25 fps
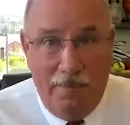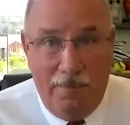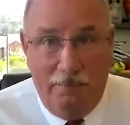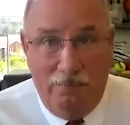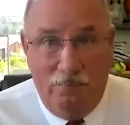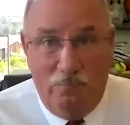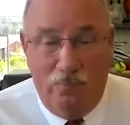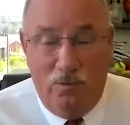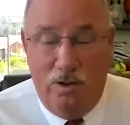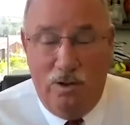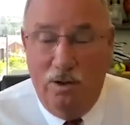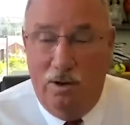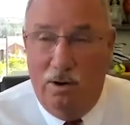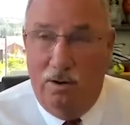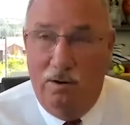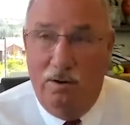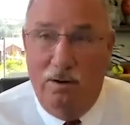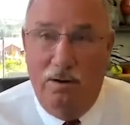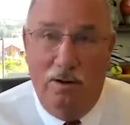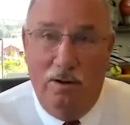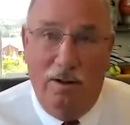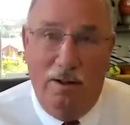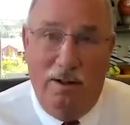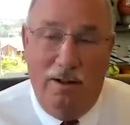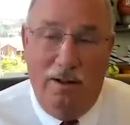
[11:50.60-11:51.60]
you know,
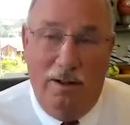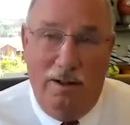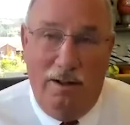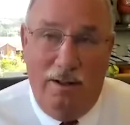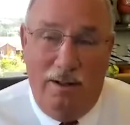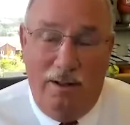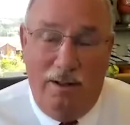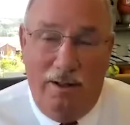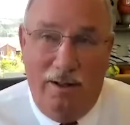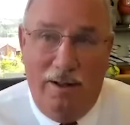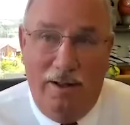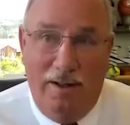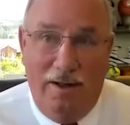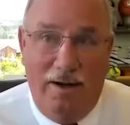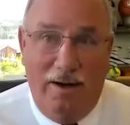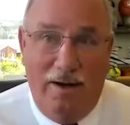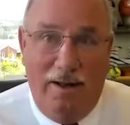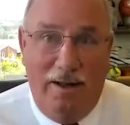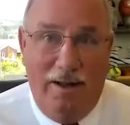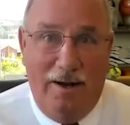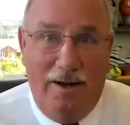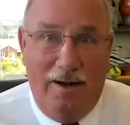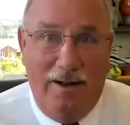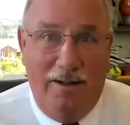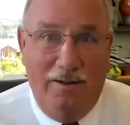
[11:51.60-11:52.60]

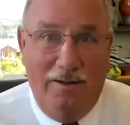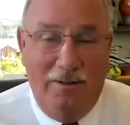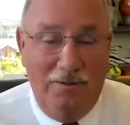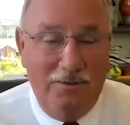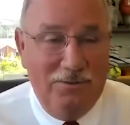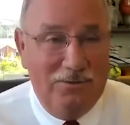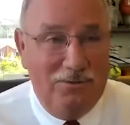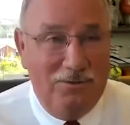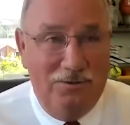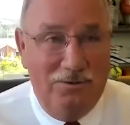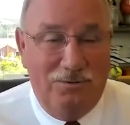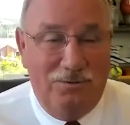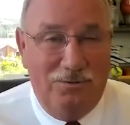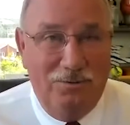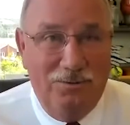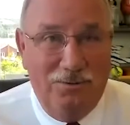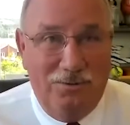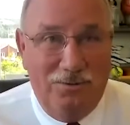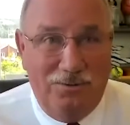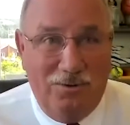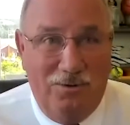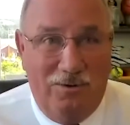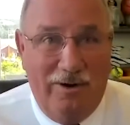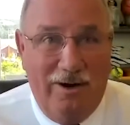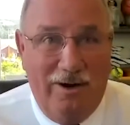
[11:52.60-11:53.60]
and this is a true
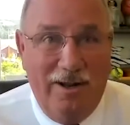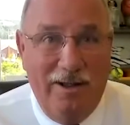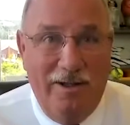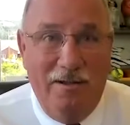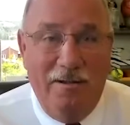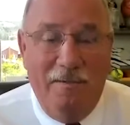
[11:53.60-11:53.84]
story.